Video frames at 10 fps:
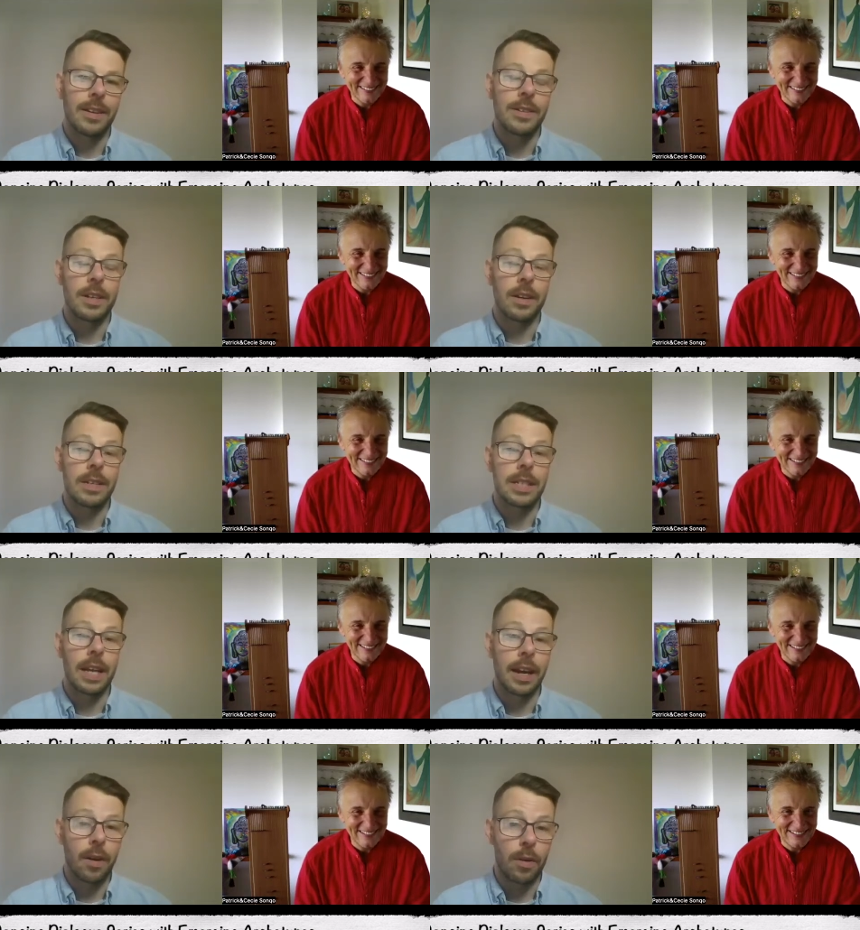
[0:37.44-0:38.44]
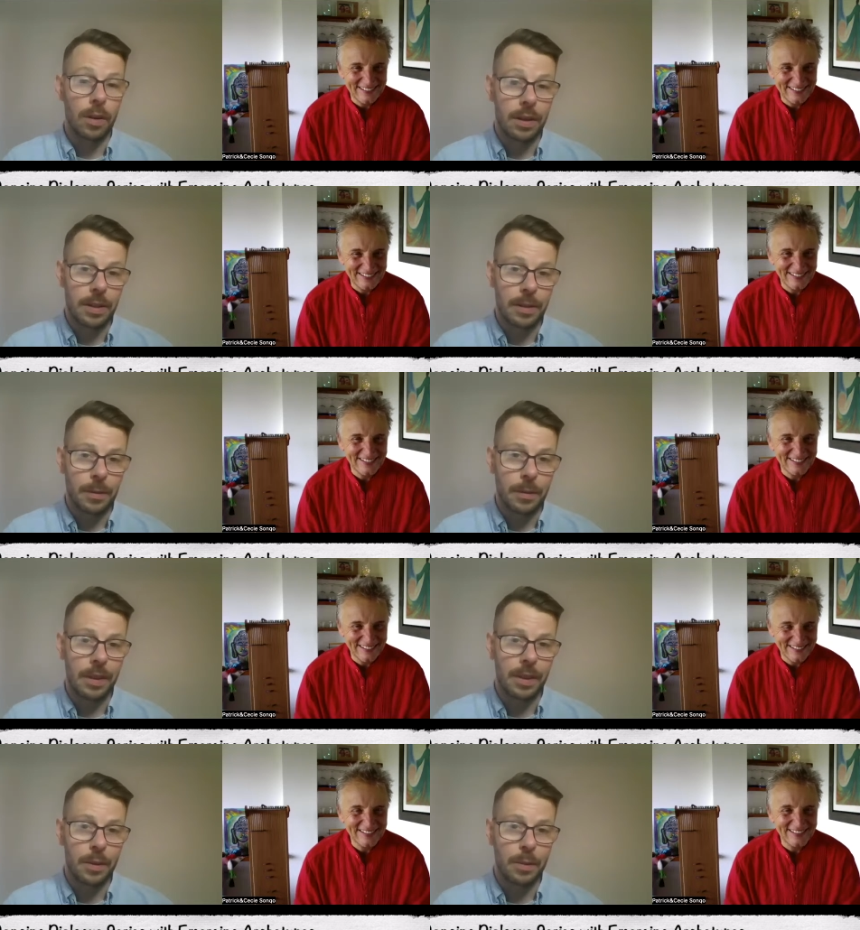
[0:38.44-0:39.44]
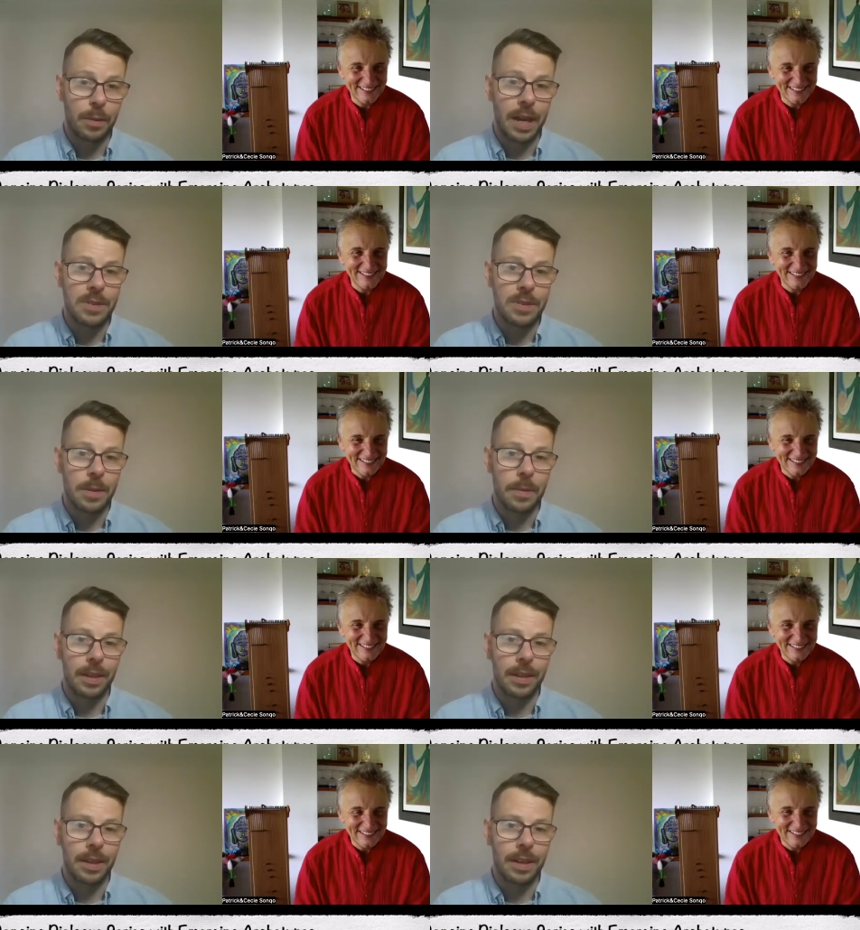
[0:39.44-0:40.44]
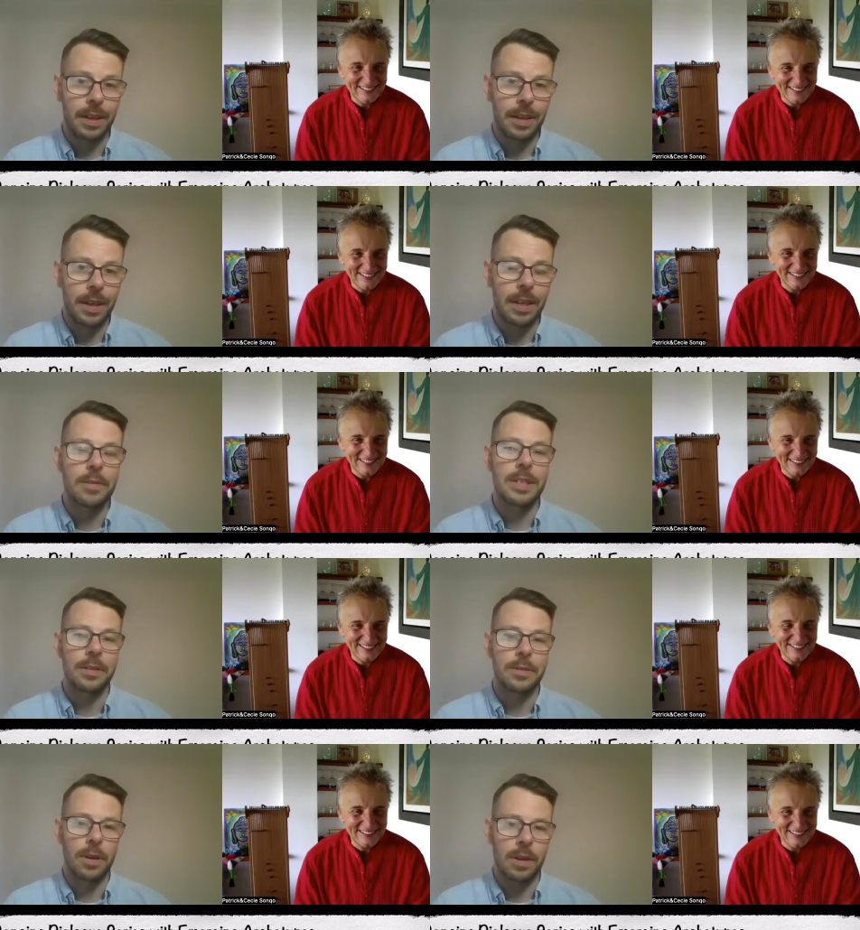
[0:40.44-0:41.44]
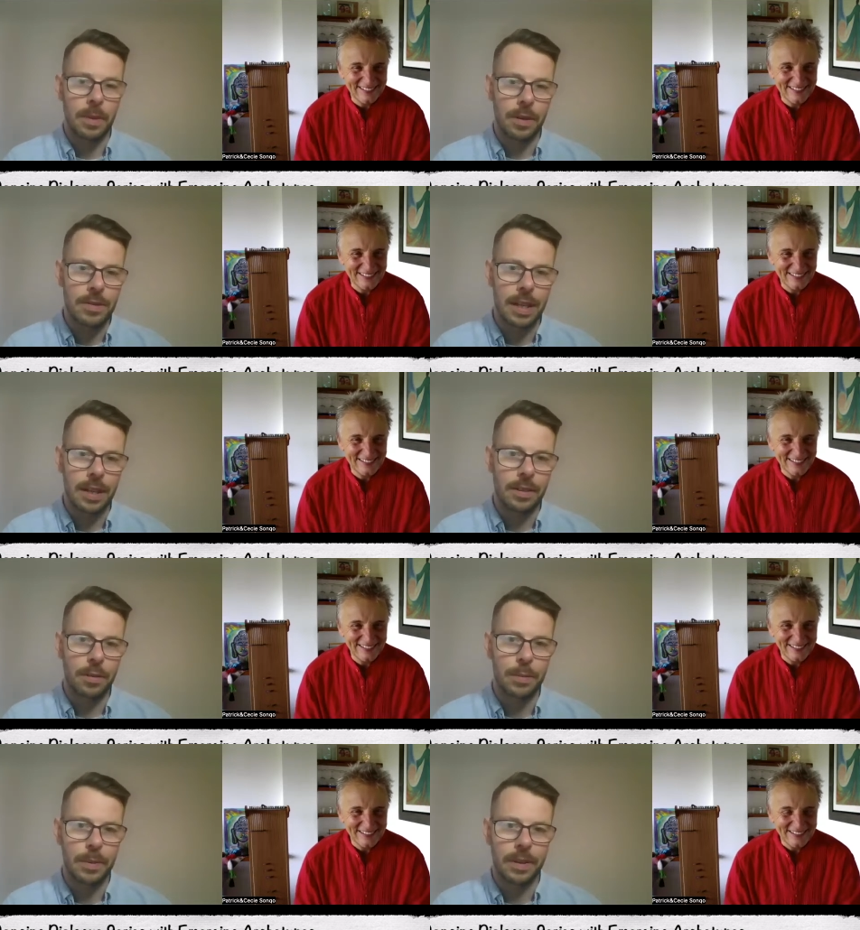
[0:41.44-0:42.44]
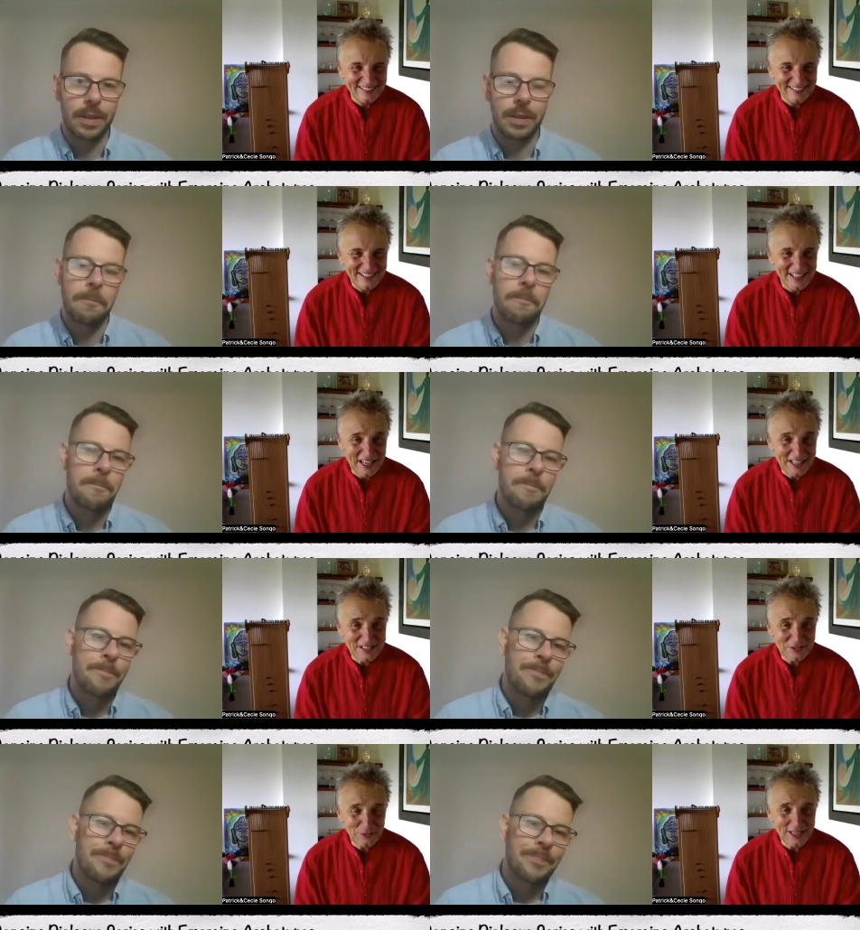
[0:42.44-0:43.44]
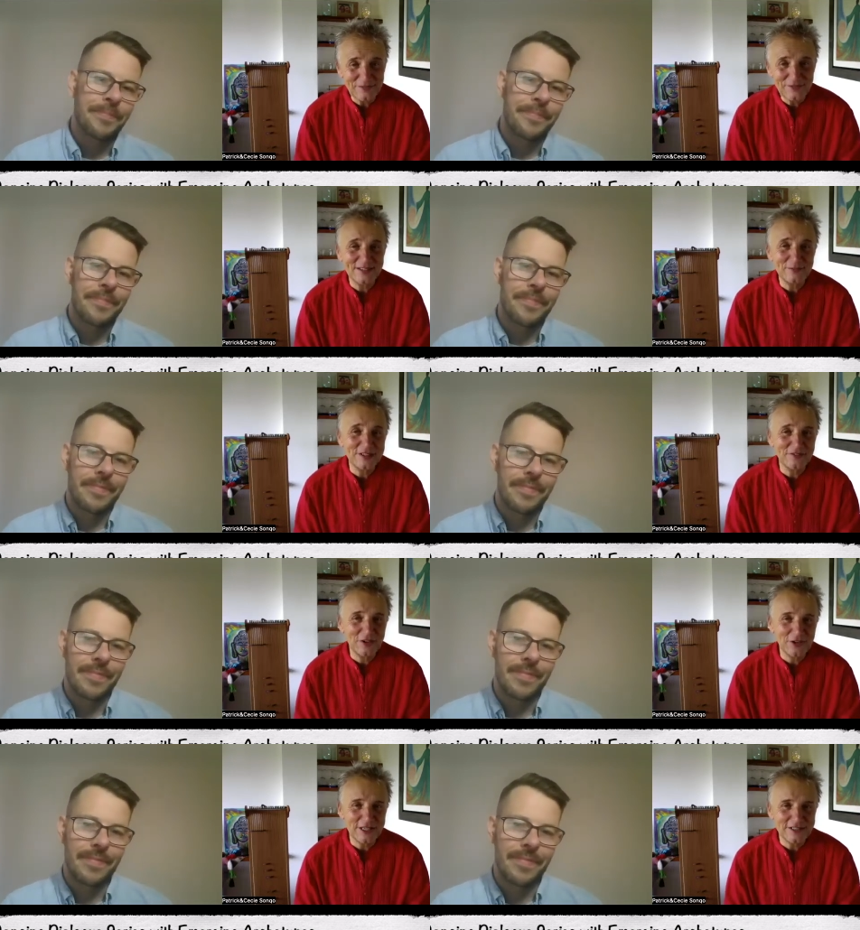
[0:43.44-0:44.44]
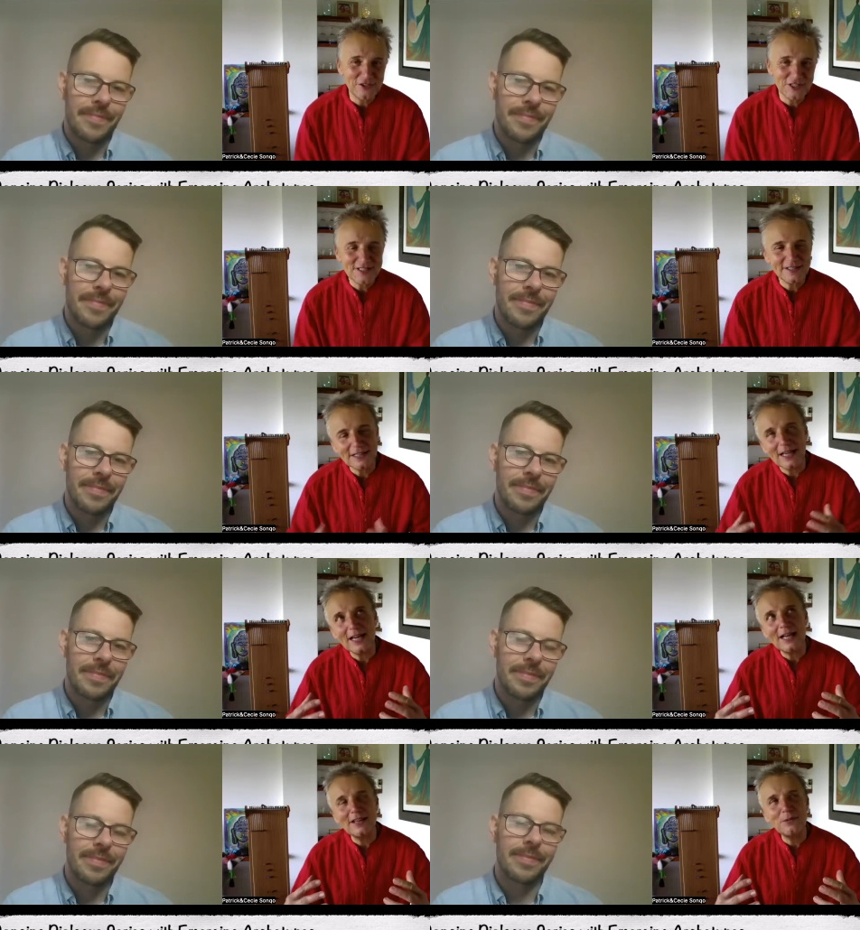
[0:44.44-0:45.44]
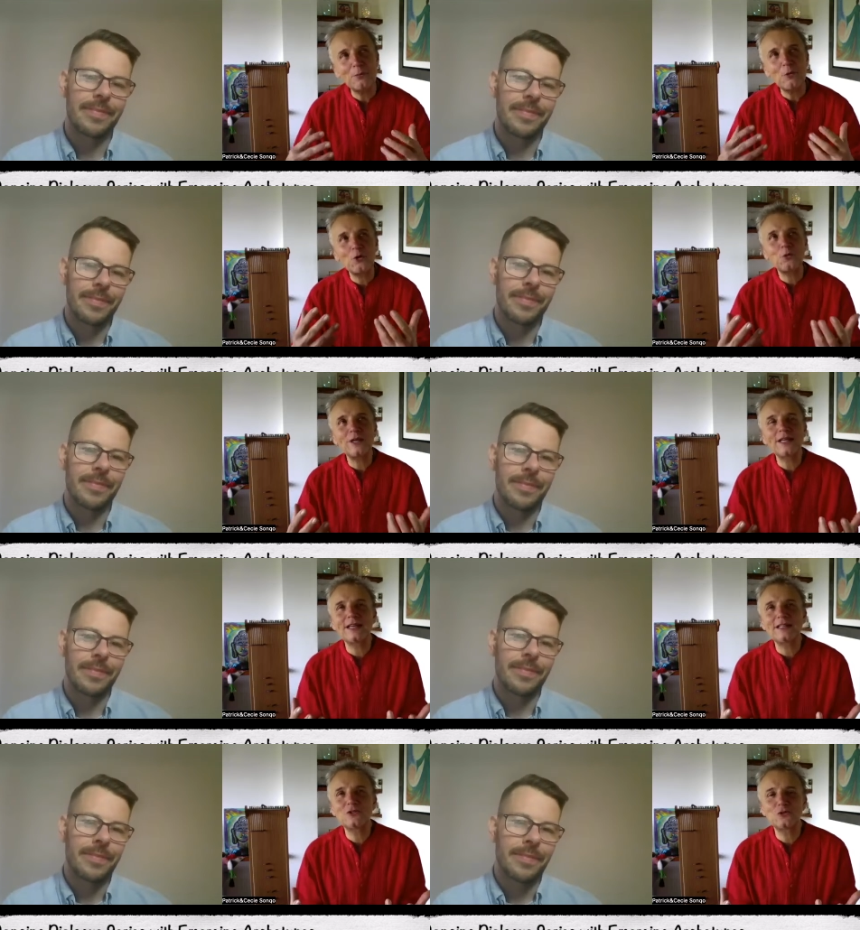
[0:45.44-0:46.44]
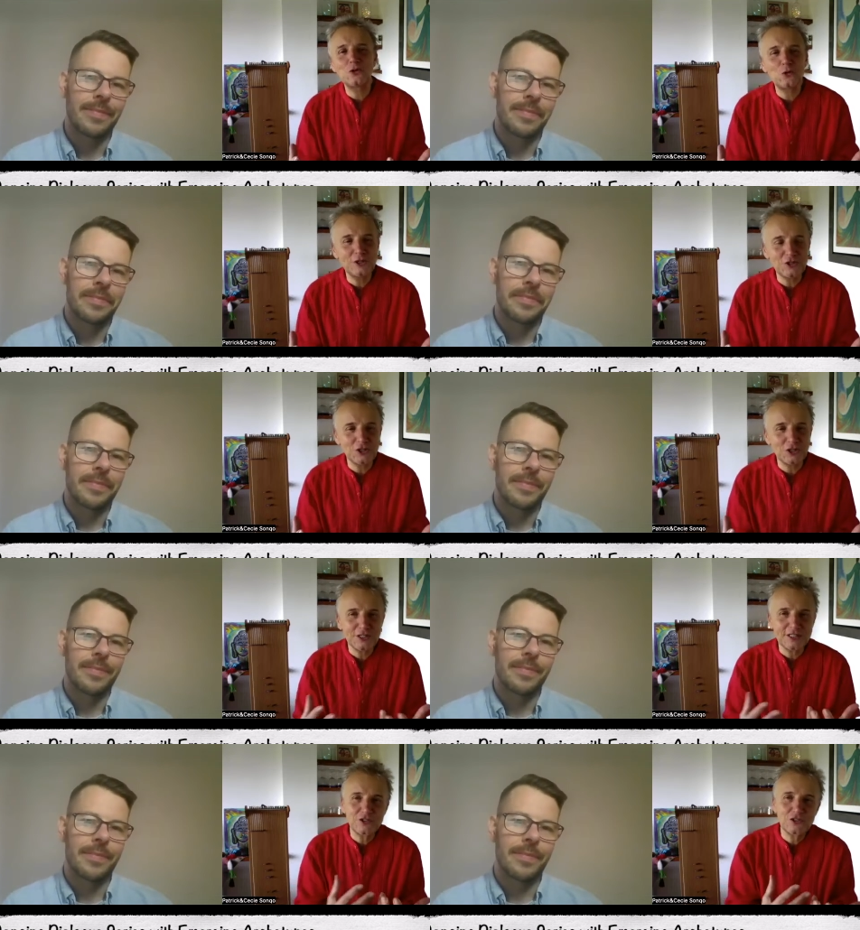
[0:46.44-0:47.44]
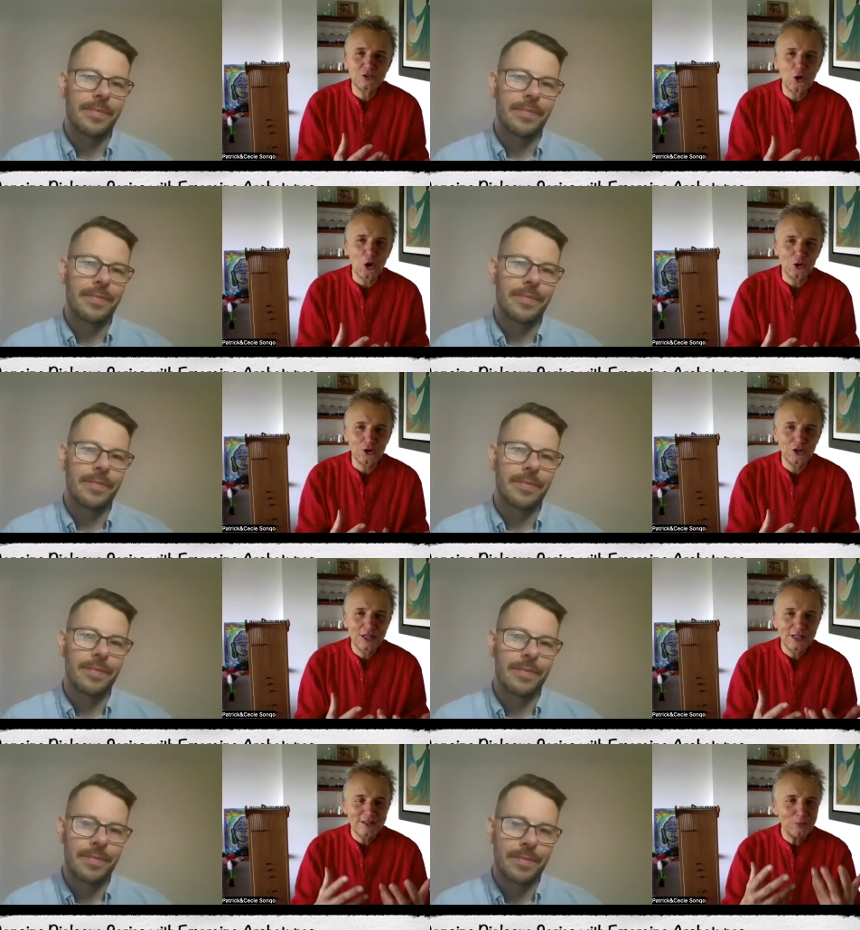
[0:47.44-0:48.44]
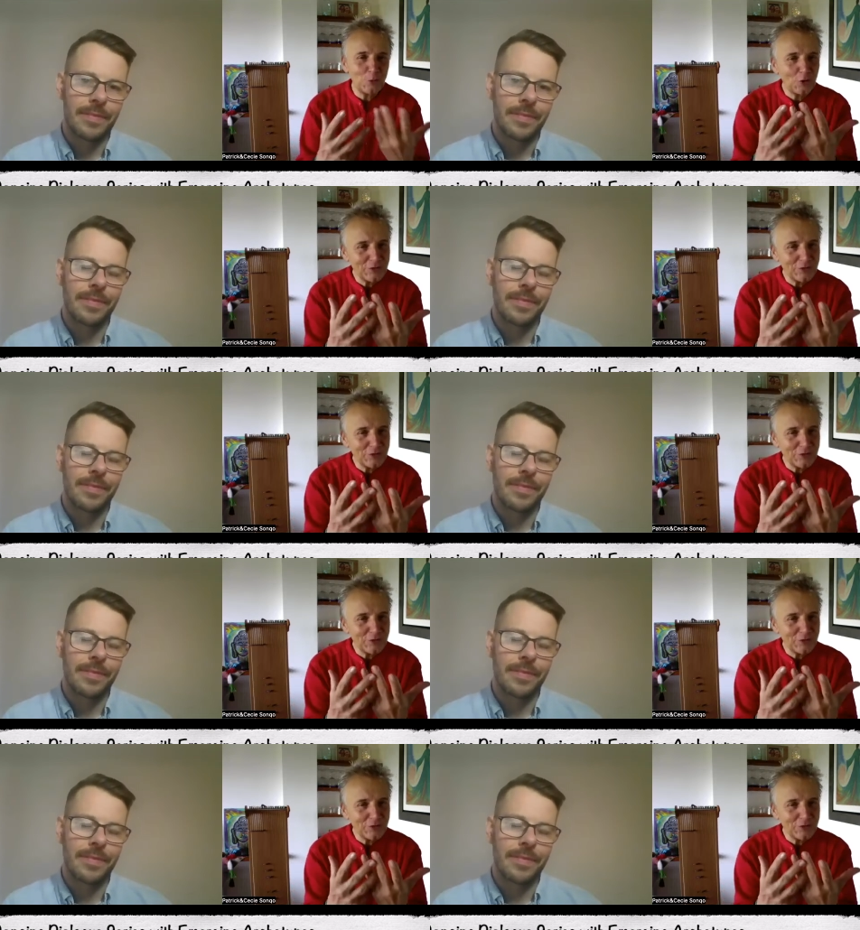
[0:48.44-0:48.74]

Speaker 1: share this dialogue with you. We have something interesting to talk about today, don't we?
Speaker 2: Yes, we have something very interesting. The more we get to know each other and talk, the more